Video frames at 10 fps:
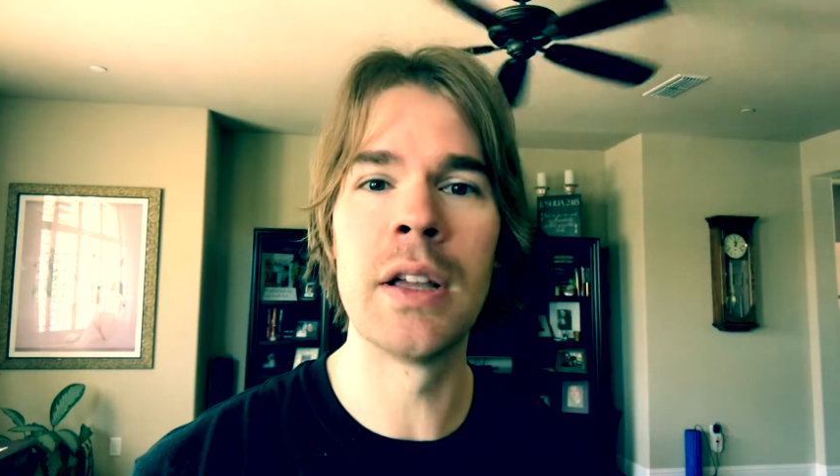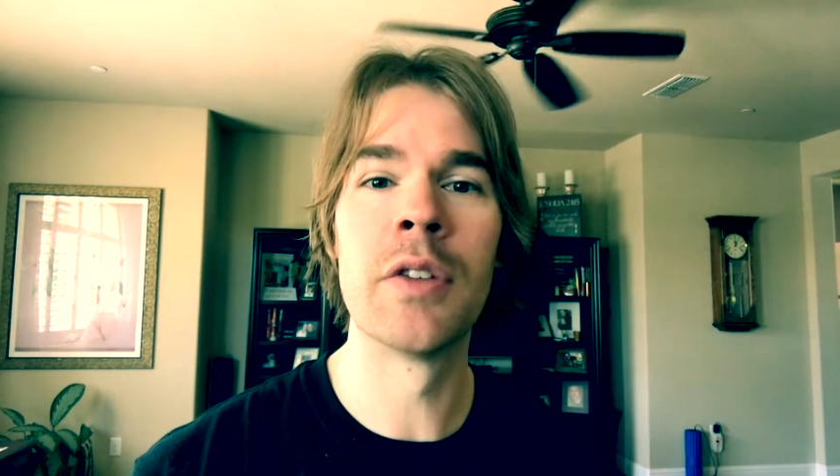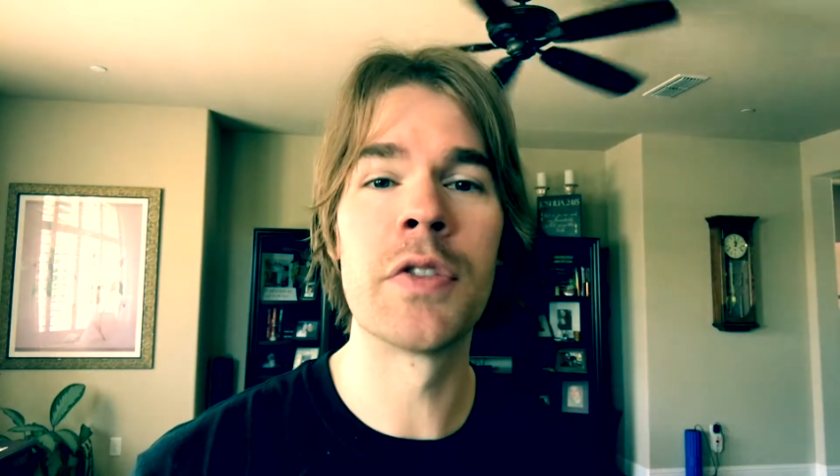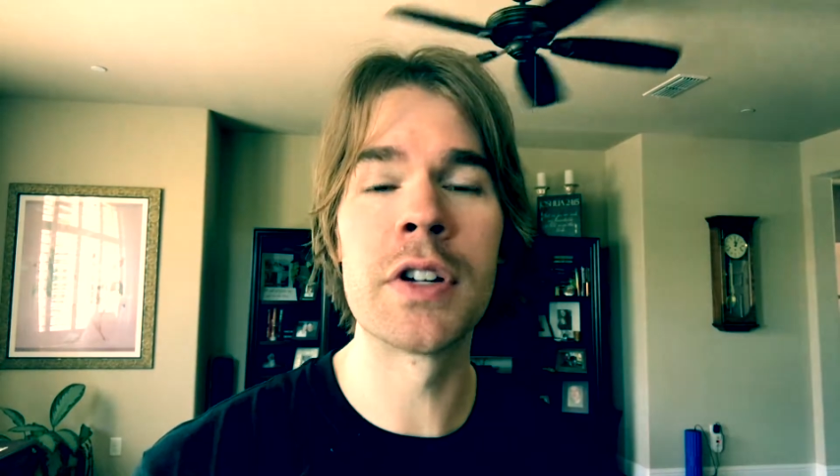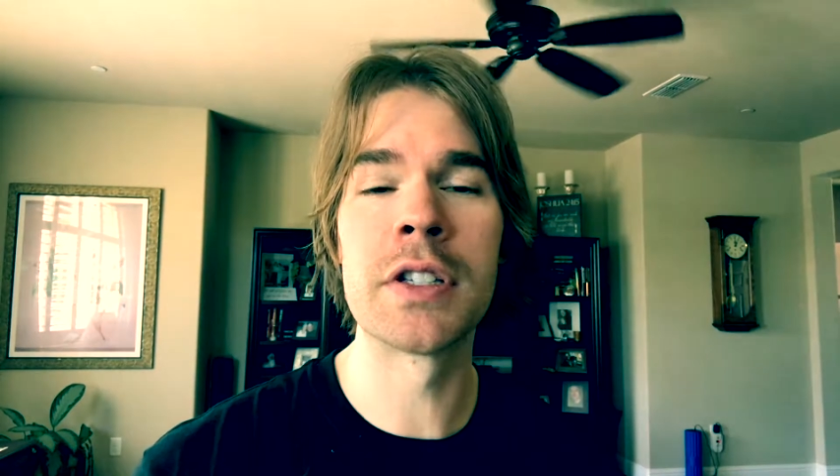
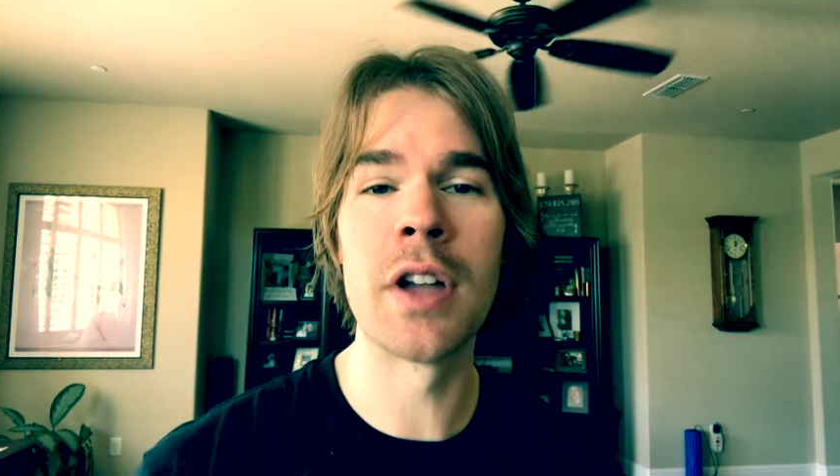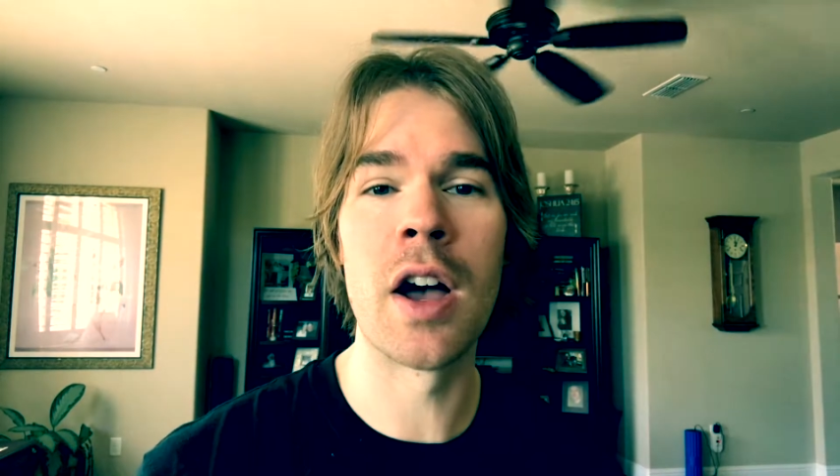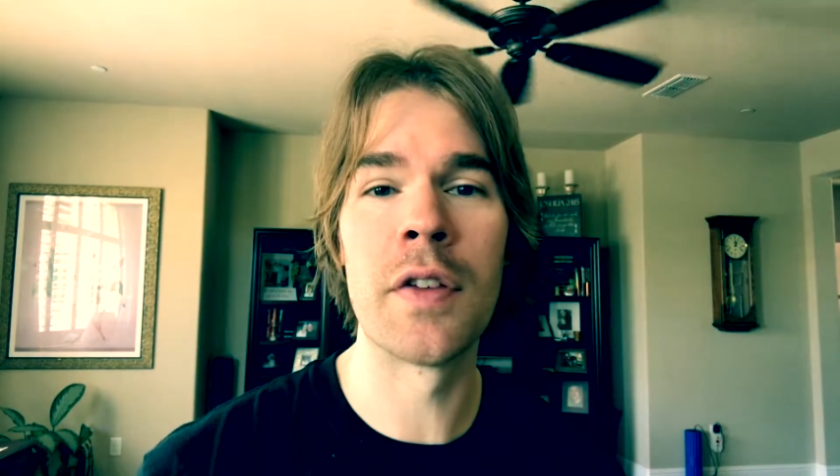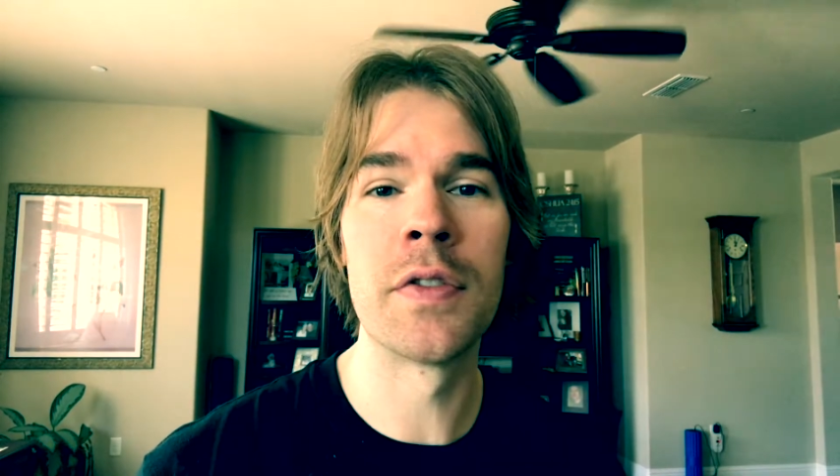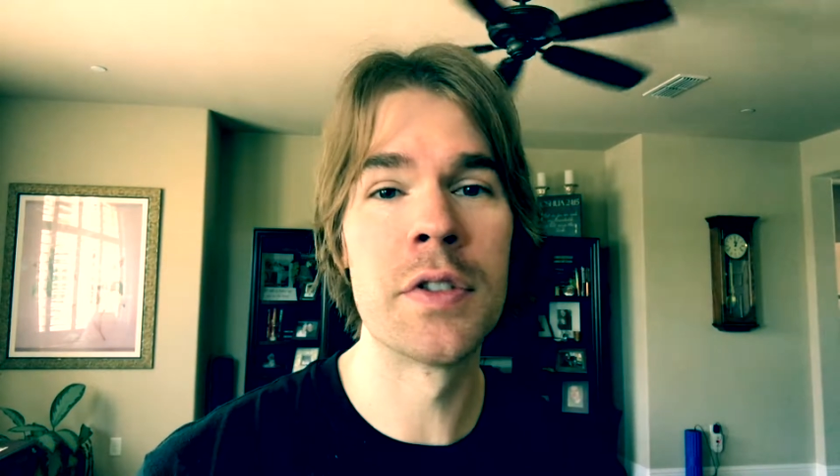First
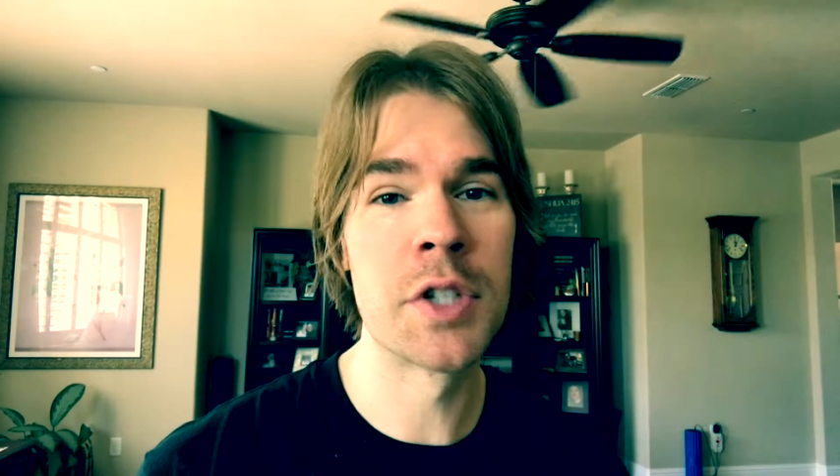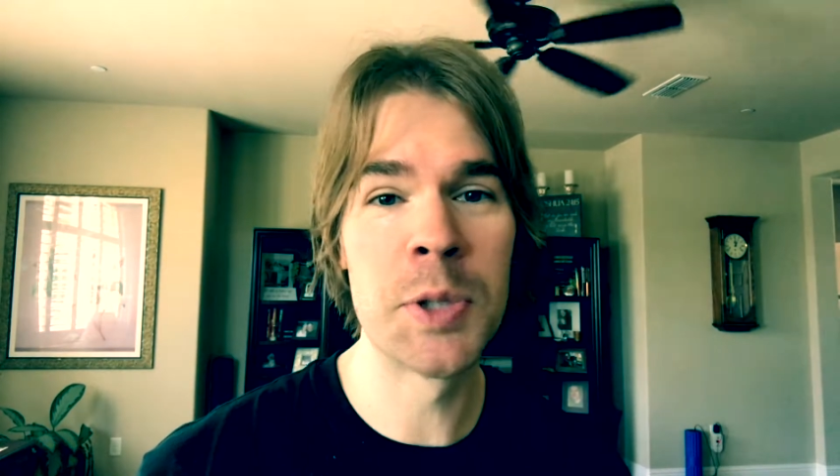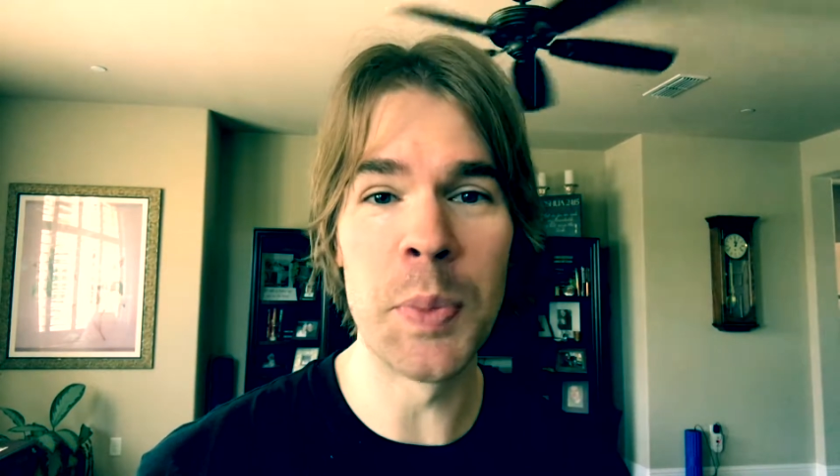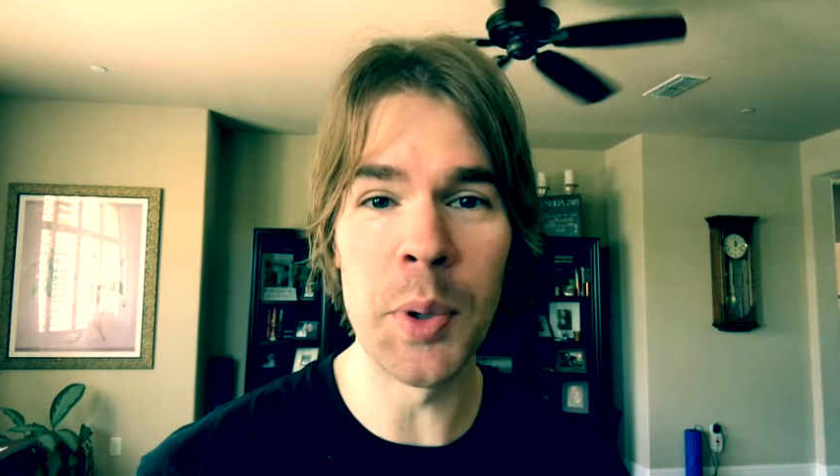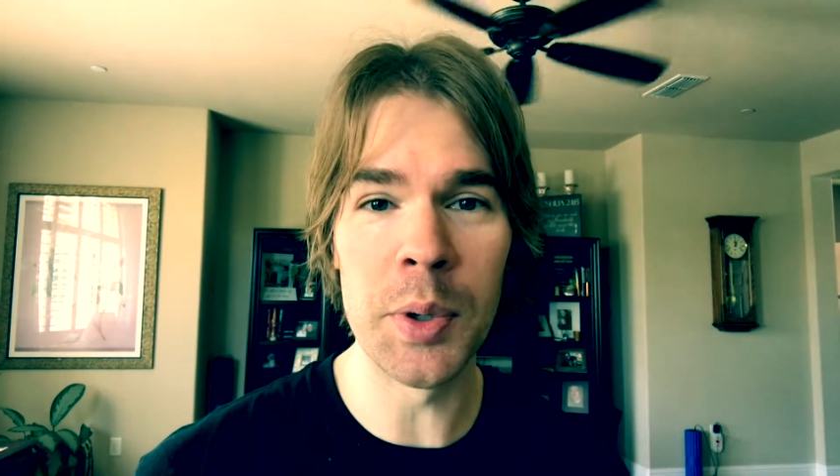off,
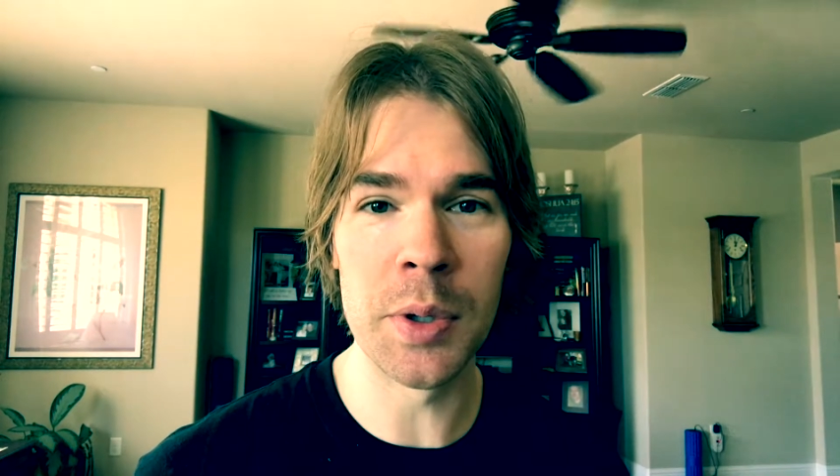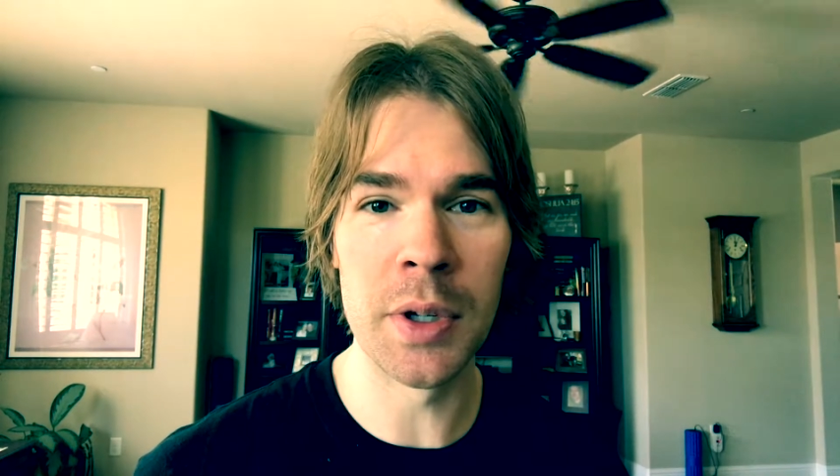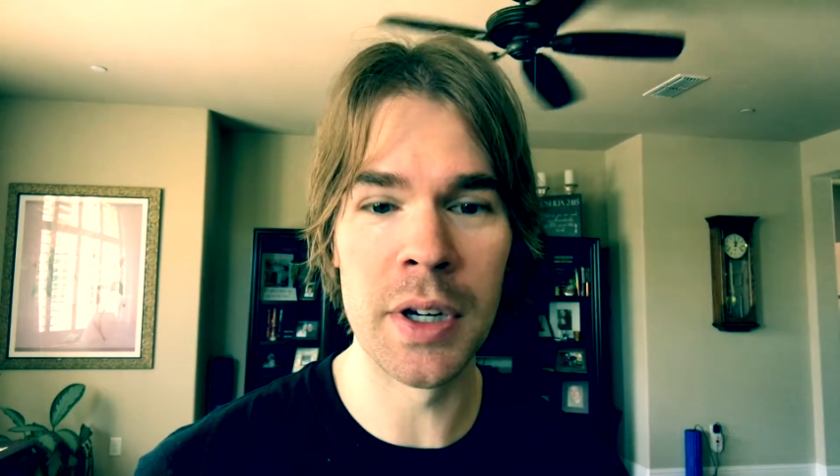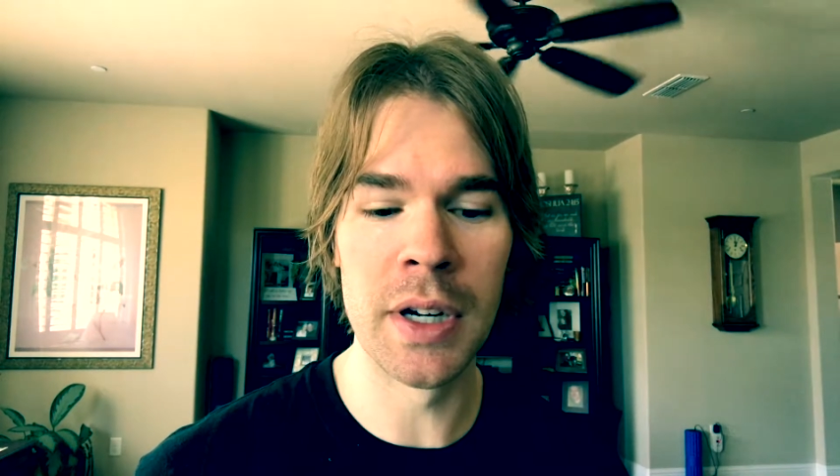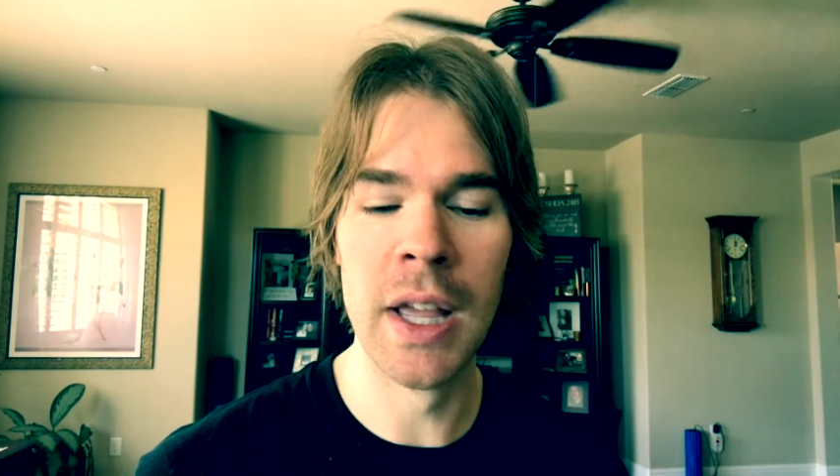spoiler
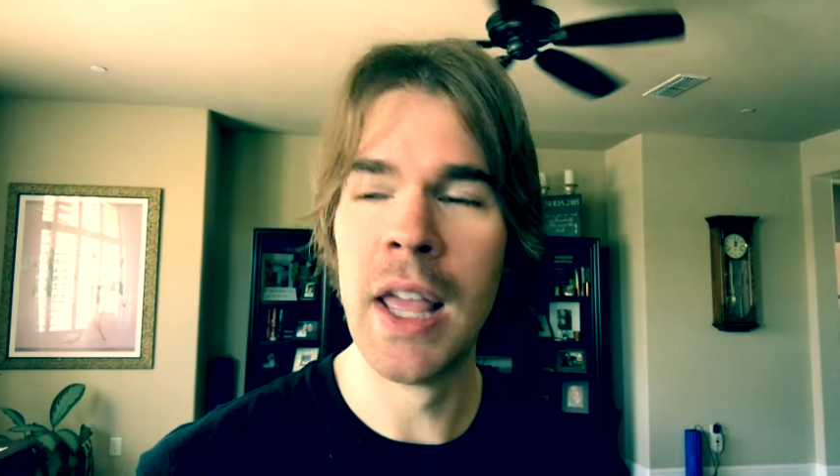alert,